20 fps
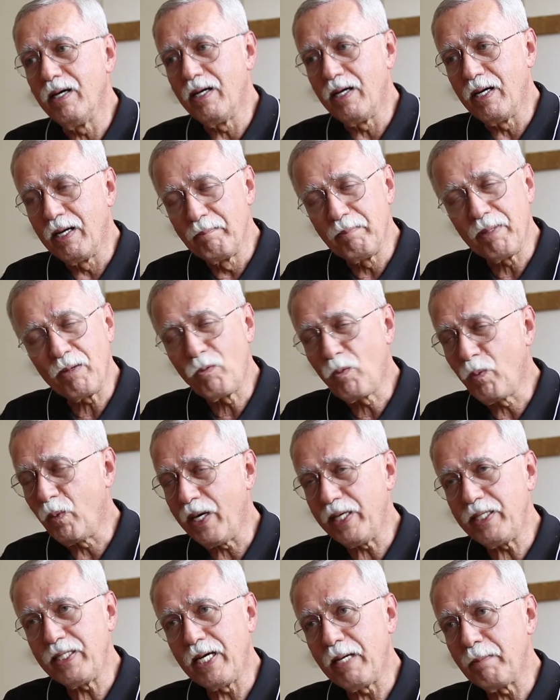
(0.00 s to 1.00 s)
I'm
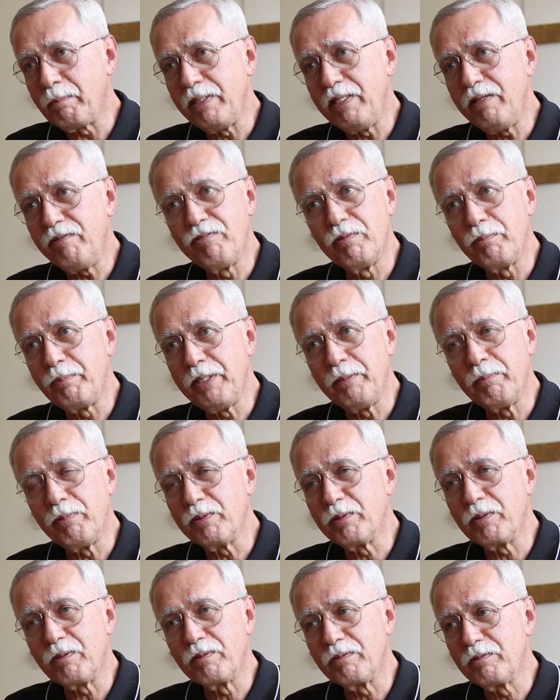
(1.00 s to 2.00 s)
quite happy for people
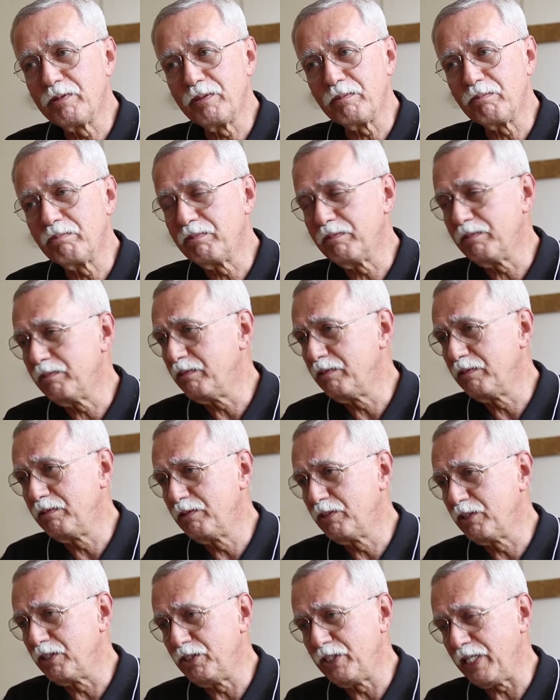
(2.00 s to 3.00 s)
to
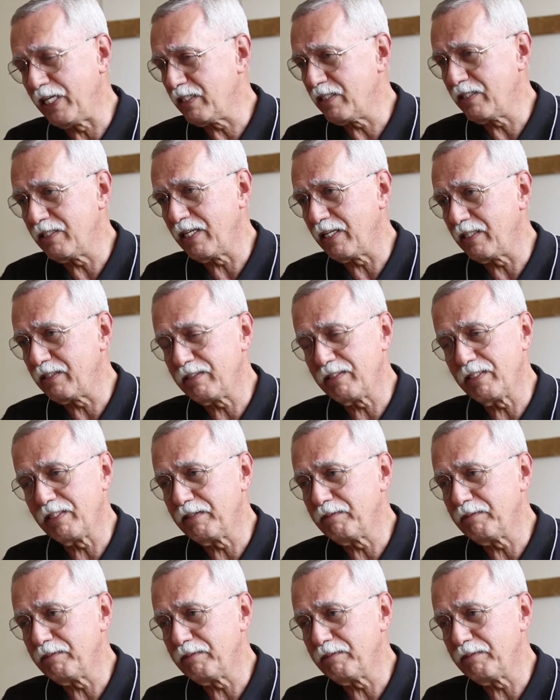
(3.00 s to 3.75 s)
suggest that